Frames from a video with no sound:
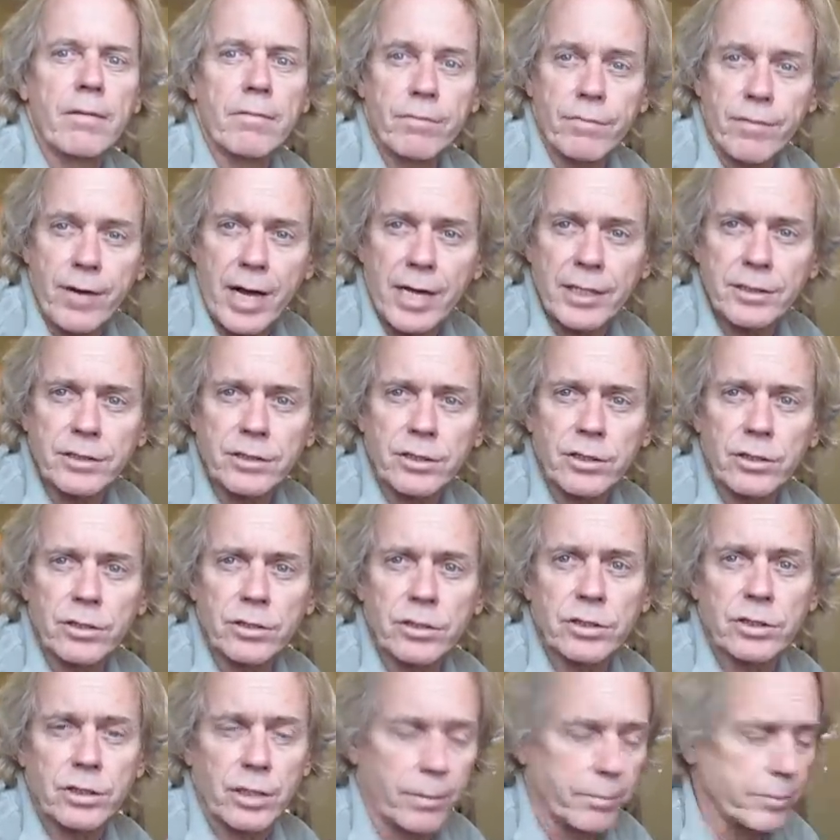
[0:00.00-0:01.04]

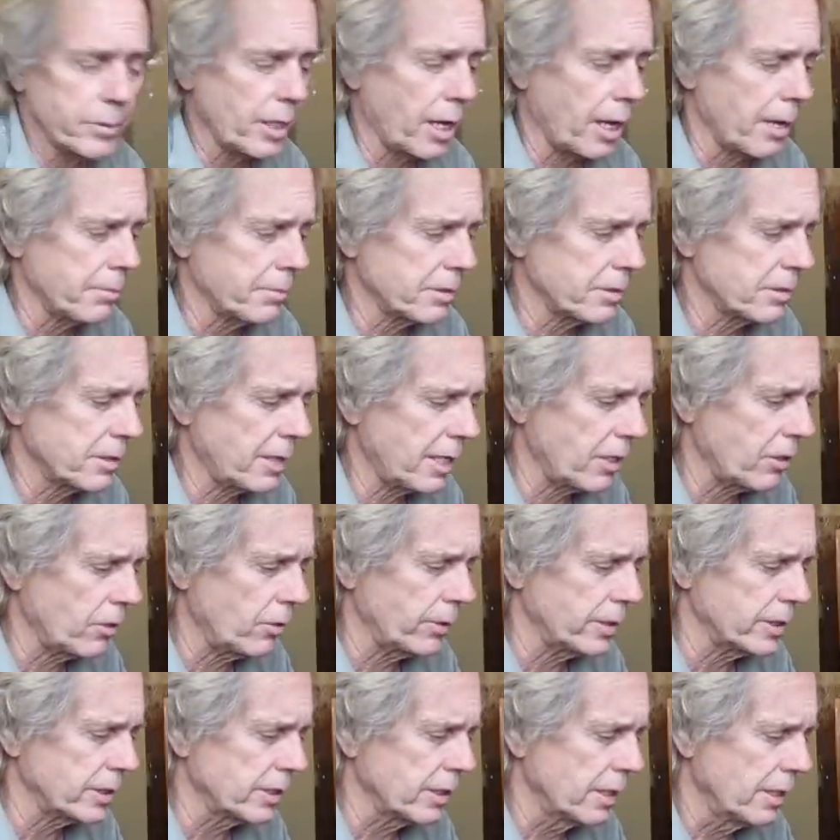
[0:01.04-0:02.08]
faster sometimes, not
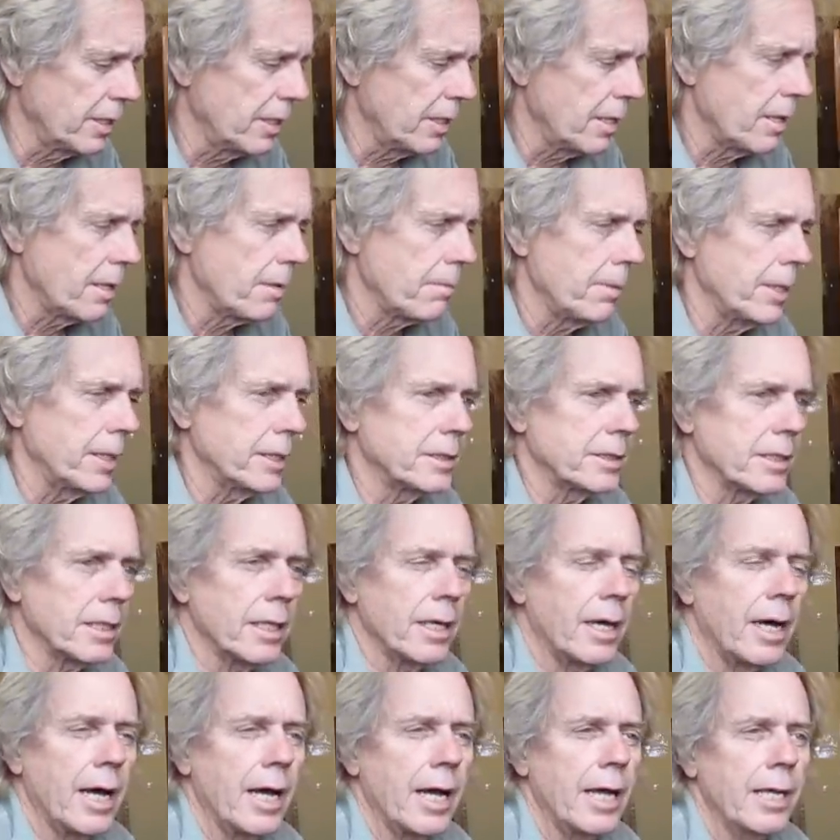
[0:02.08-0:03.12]
always. But
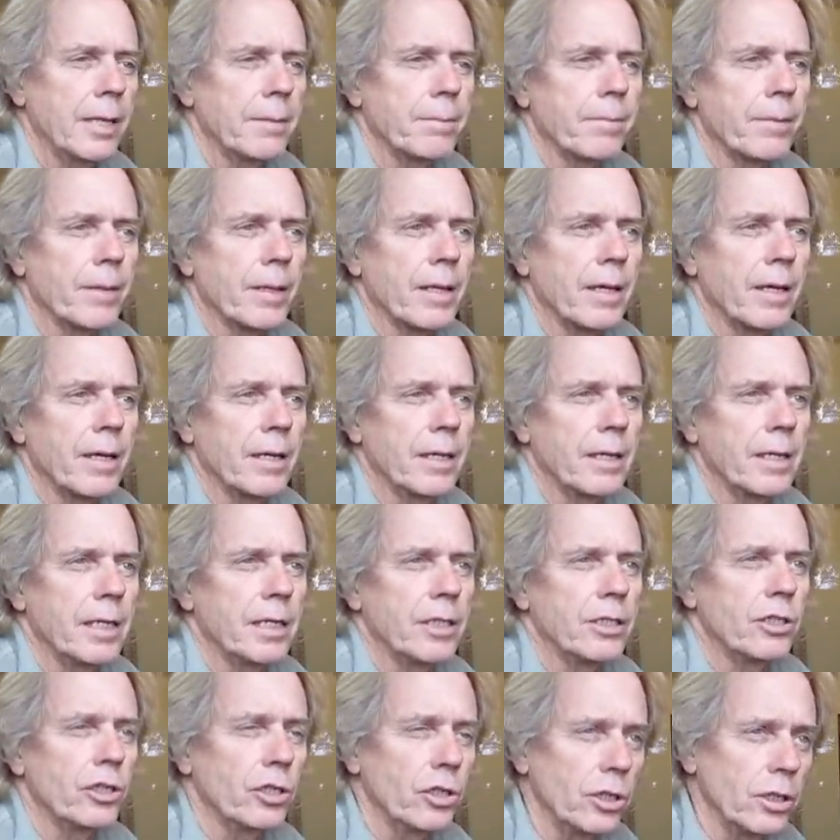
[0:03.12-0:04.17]
I,
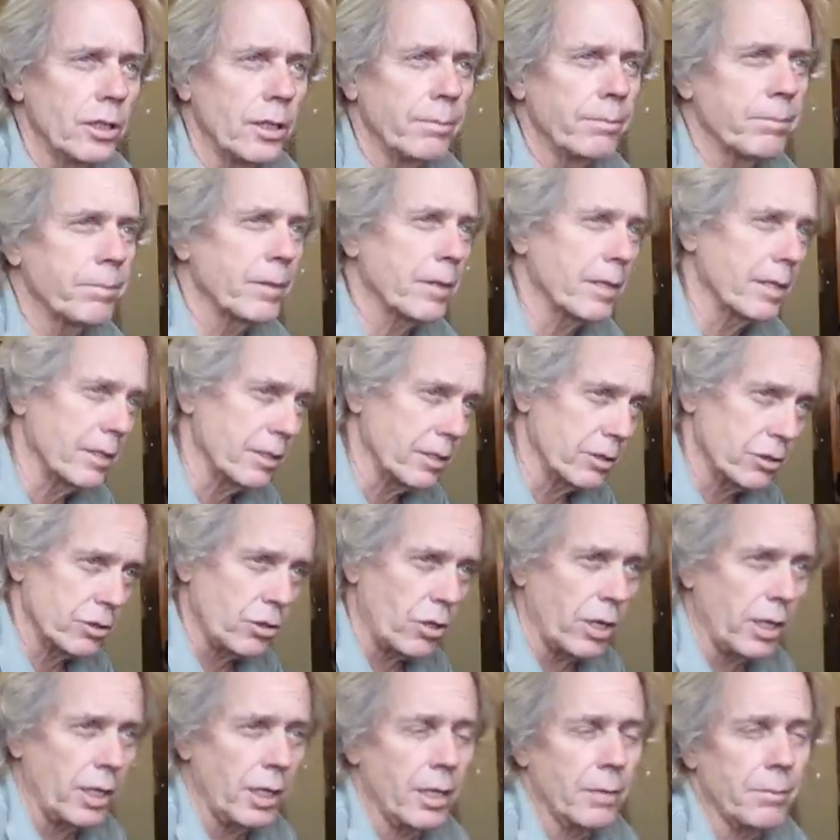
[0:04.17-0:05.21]
in Europe,
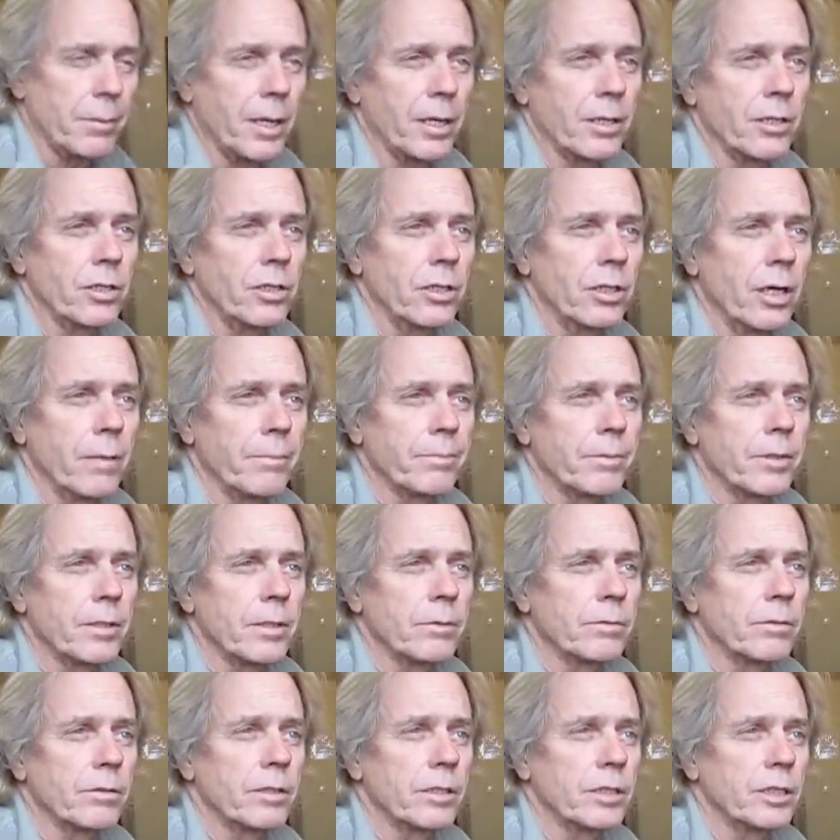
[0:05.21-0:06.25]
talking about Europe,
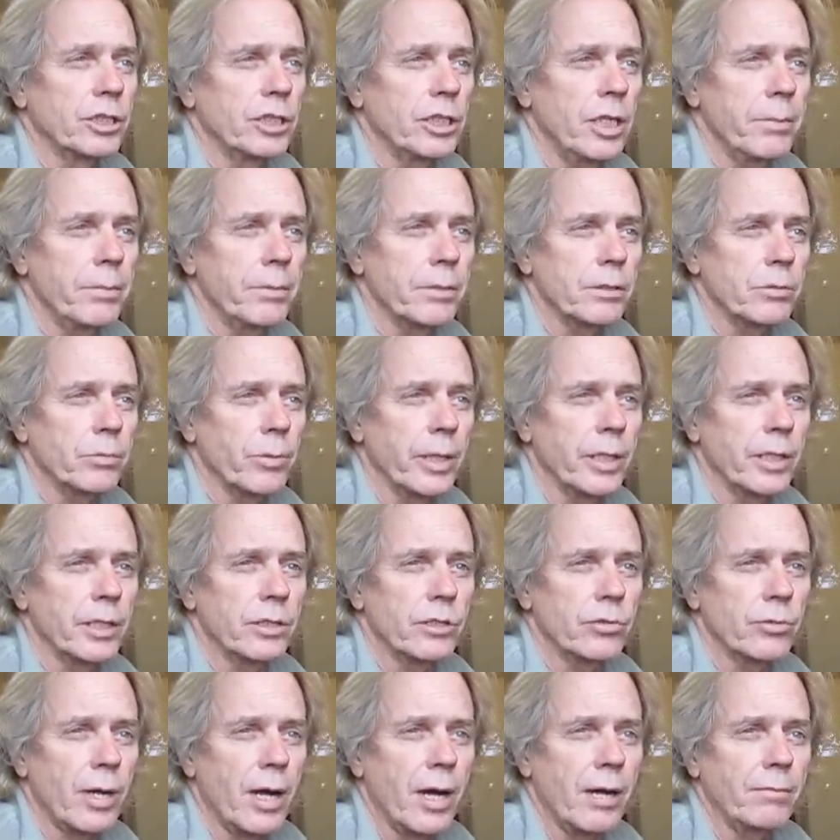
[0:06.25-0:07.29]
the, the cheapest way to
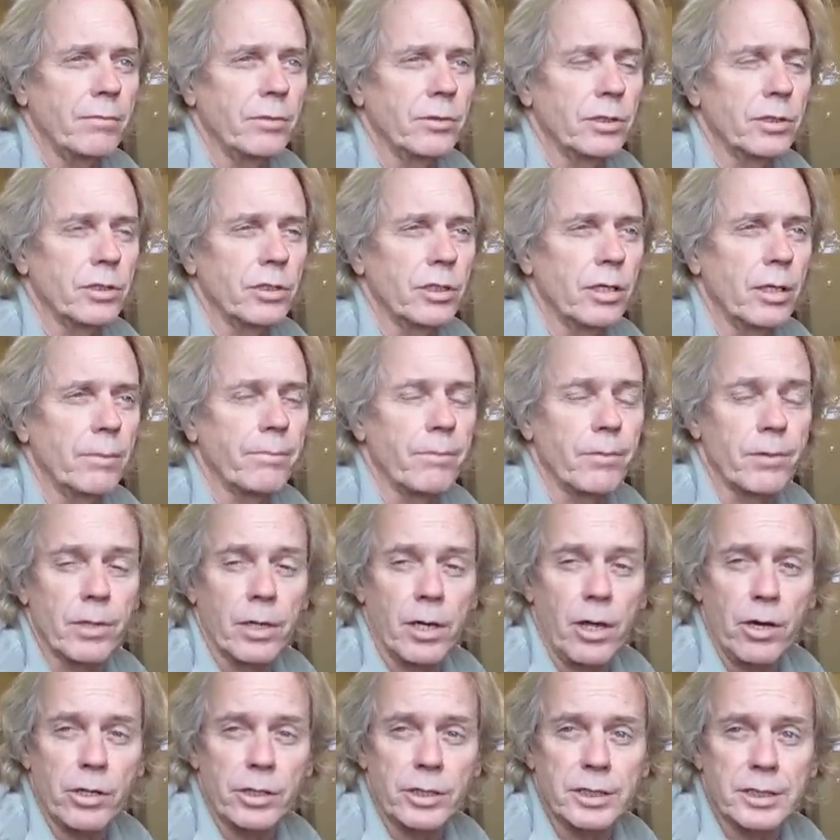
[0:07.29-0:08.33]
travel in Europe for the
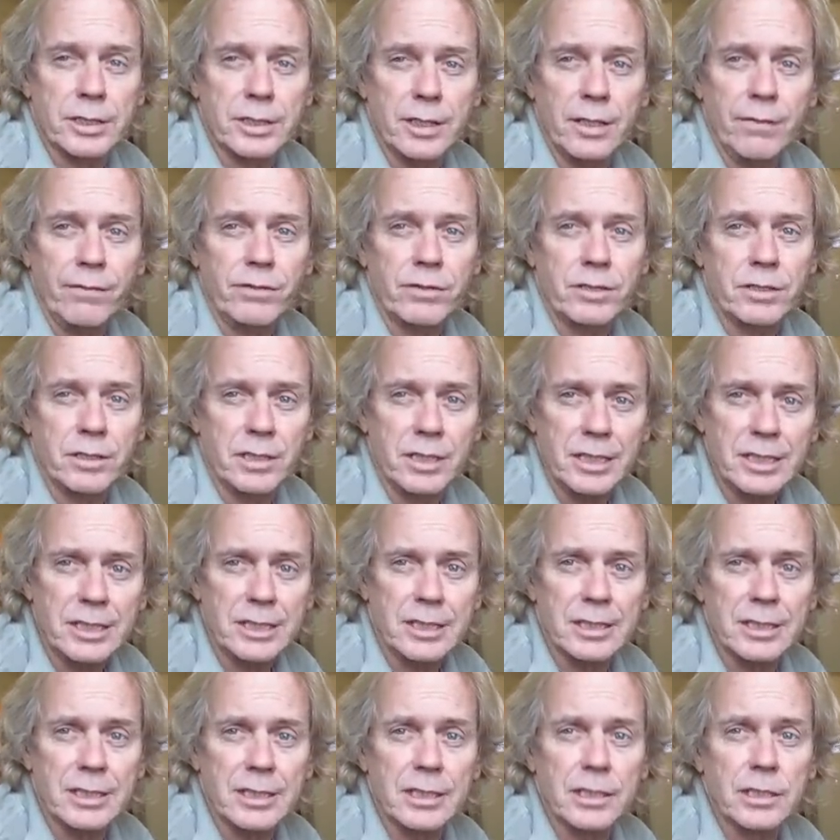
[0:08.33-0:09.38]
longest
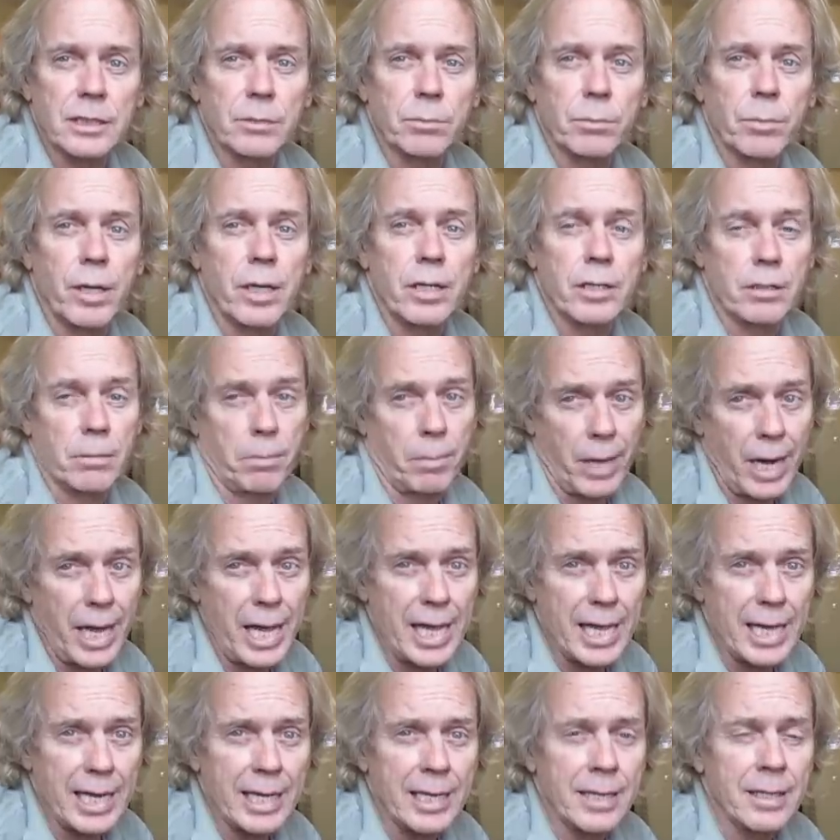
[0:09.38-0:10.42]
distance is a, is a
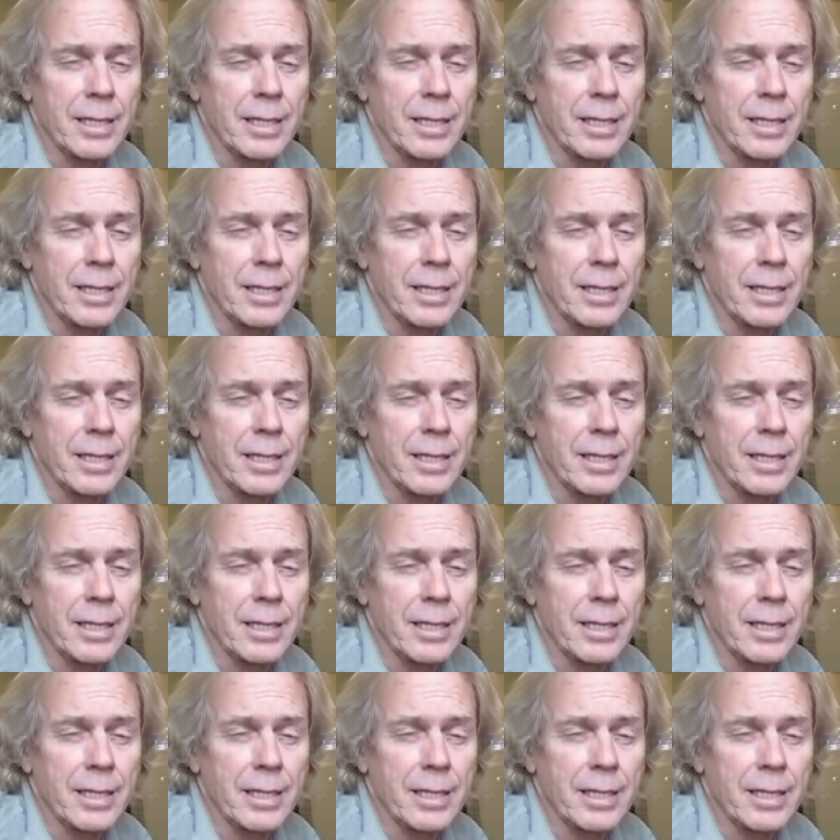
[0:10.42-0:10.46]
plane.